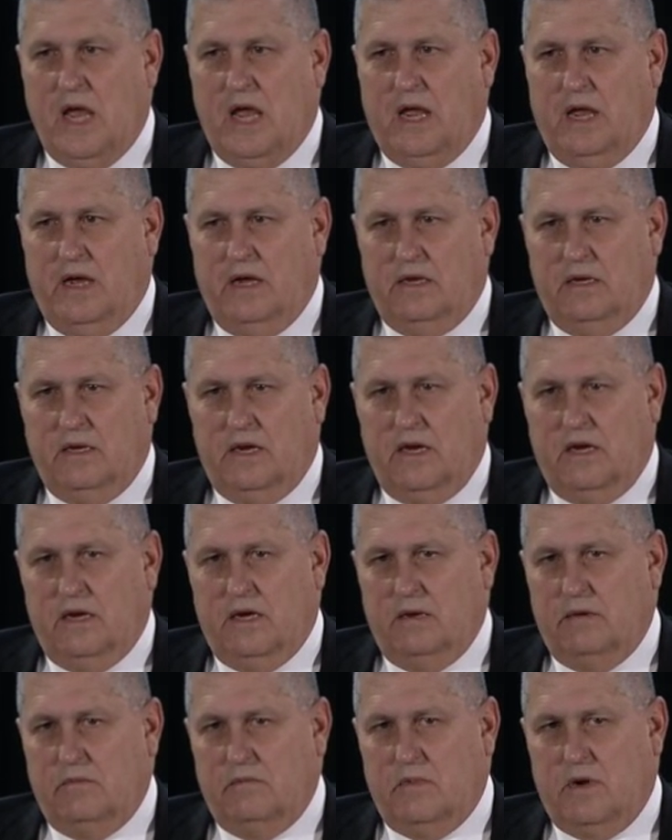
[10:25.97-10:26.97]
And
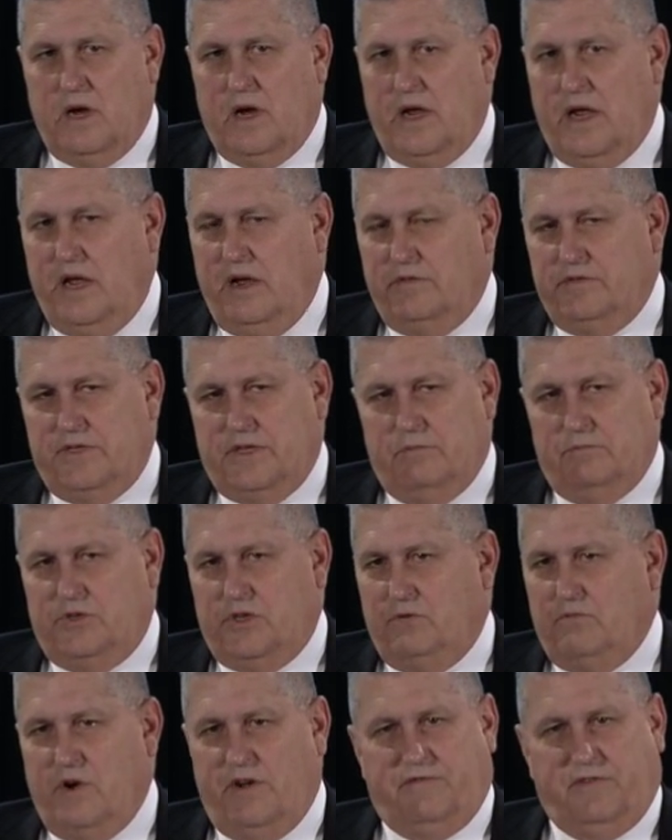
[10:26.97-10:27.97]
I have some
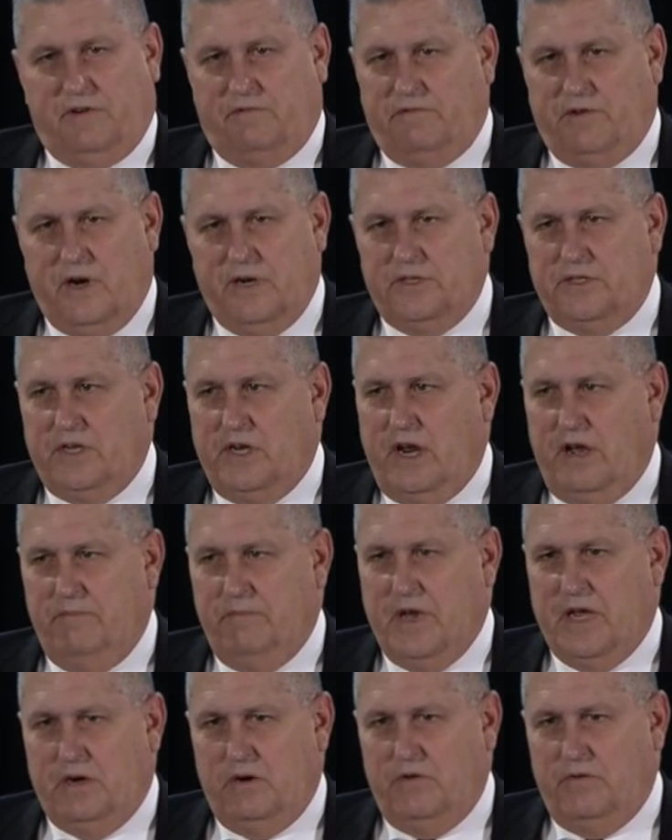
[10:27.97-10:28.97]
terrific friends that I've
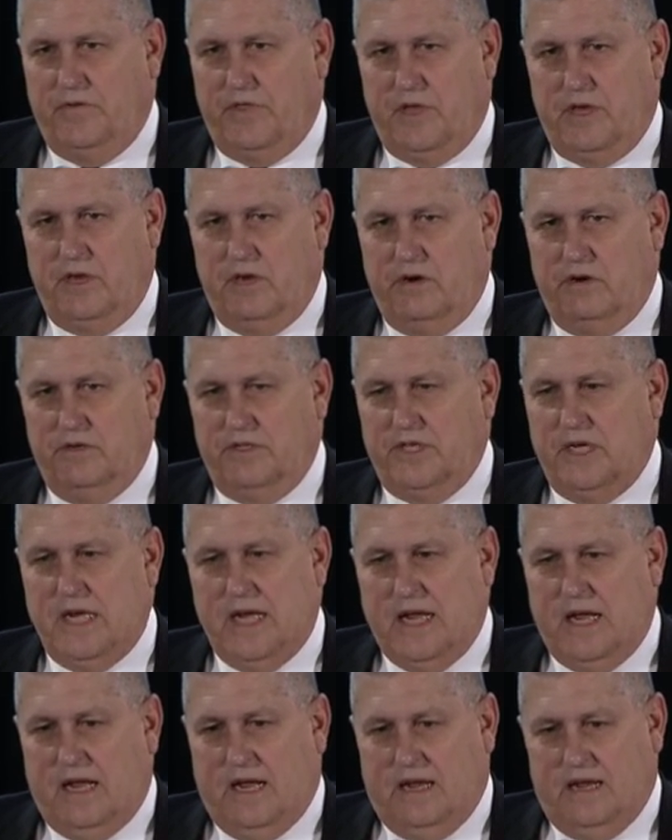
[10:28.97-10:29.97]
met over the years,
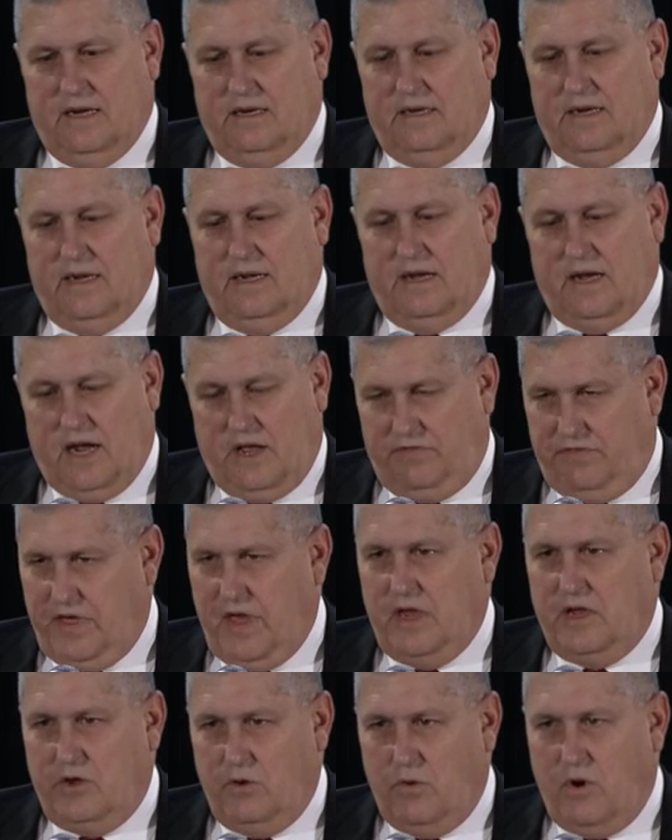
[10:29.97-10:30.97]
and I
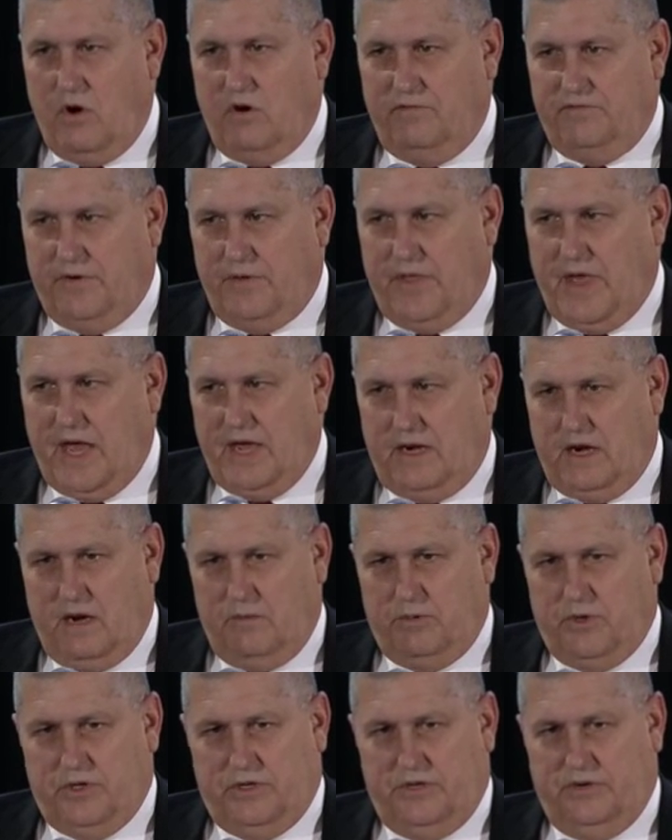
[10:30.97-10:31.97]
thank you all for that
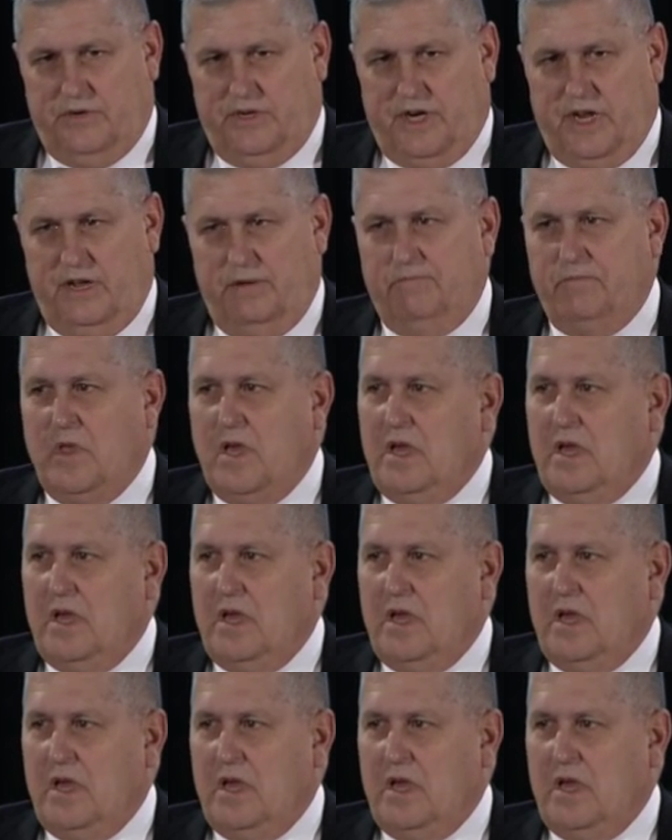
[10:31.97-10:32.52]
opportunity.